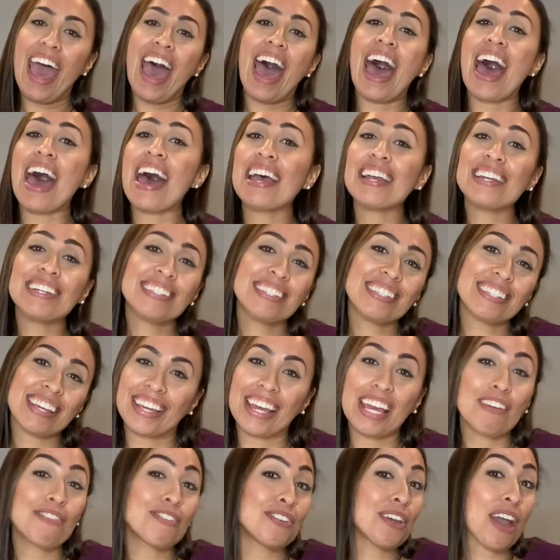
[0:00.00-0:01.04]
And
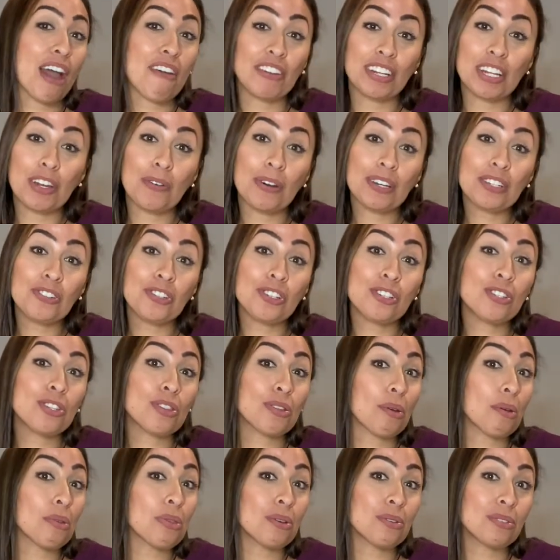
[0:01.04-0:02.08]
if you have any questions,
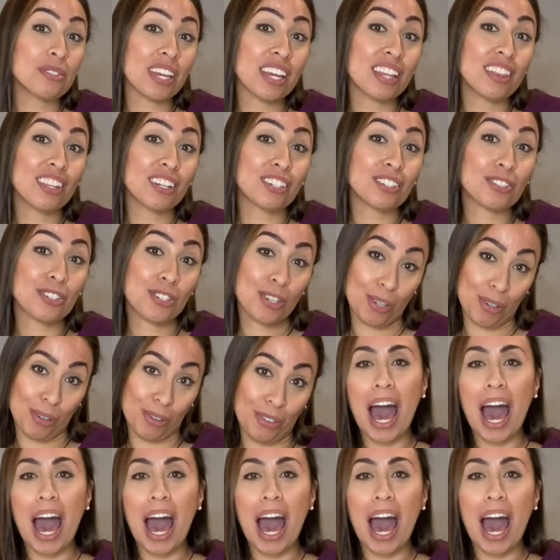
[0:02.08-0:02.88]
throw those in there too.